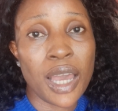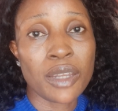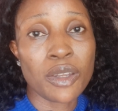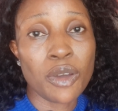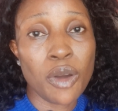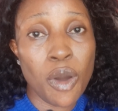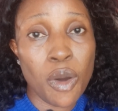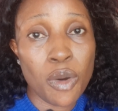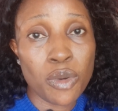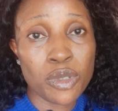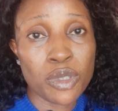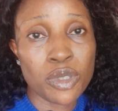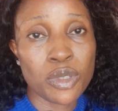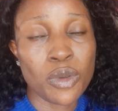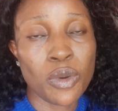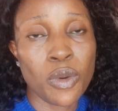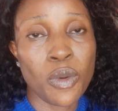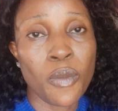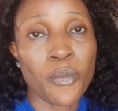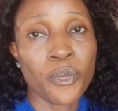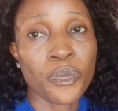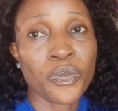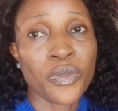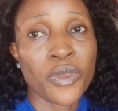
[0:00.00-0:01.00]
And
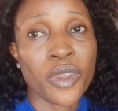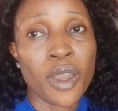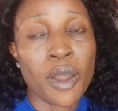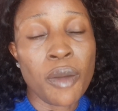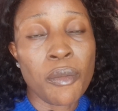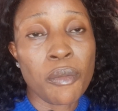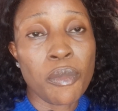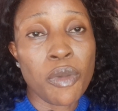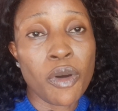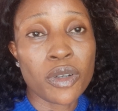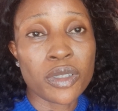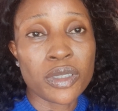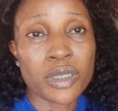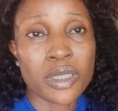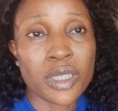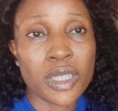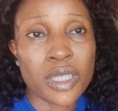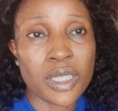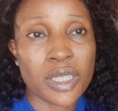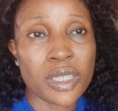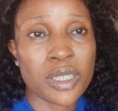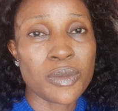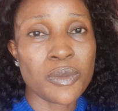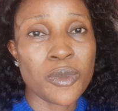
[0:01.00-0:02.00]
also, but
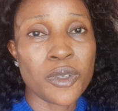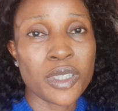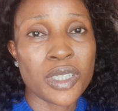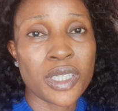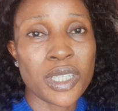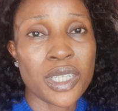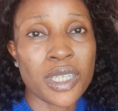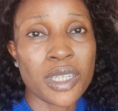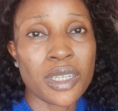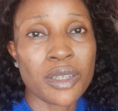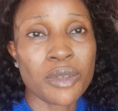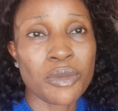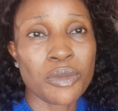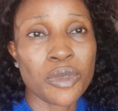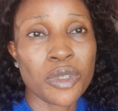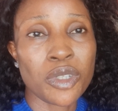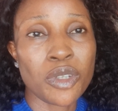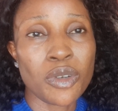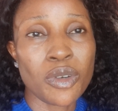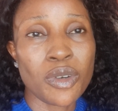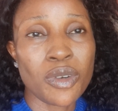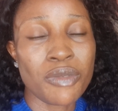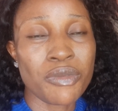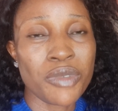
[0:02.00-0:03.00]
this is mostly, we
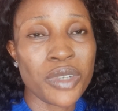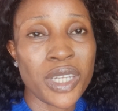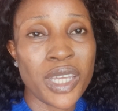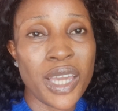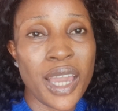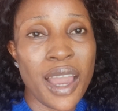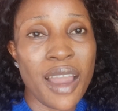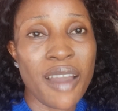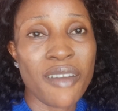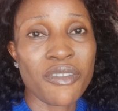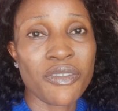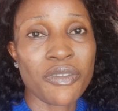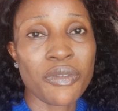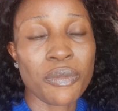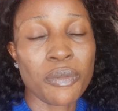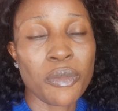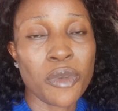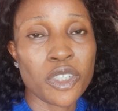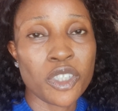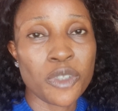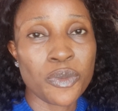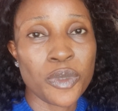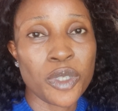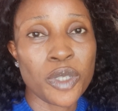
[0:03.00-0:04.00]
don't really have
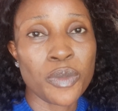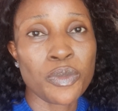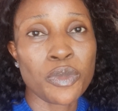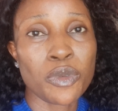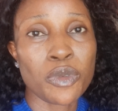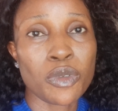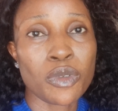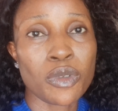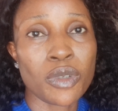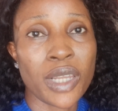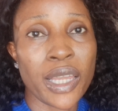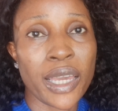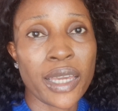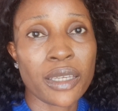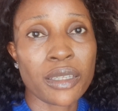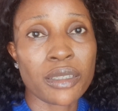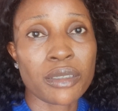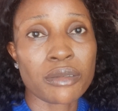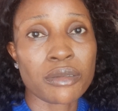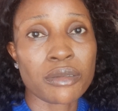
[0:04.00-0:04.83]
much people like